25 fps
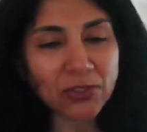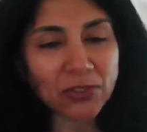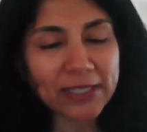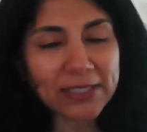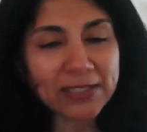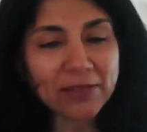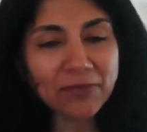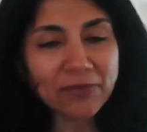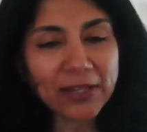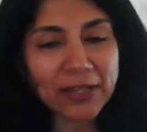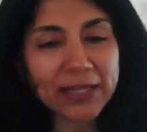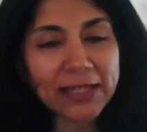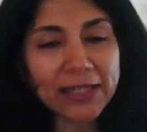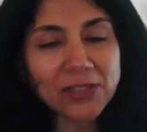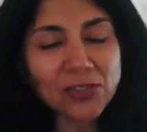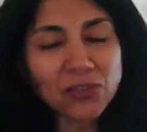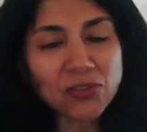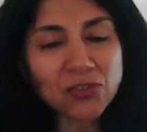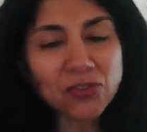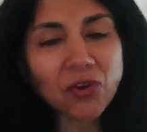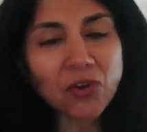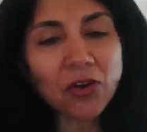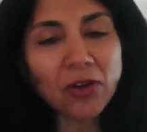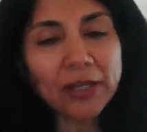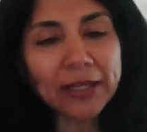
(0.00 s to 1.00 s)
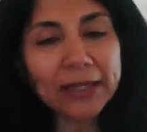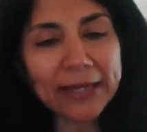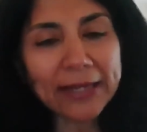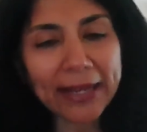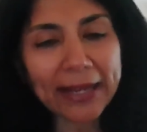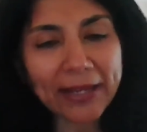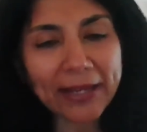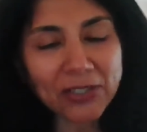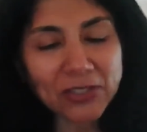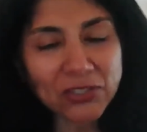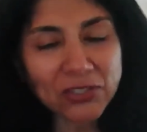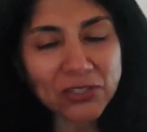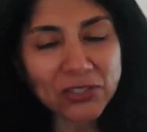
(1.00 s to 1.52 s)
So there's a very strong
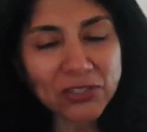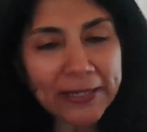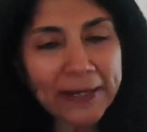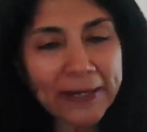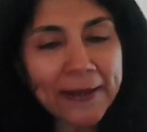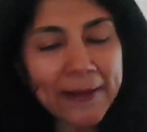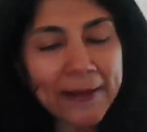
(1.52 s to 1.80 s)
connection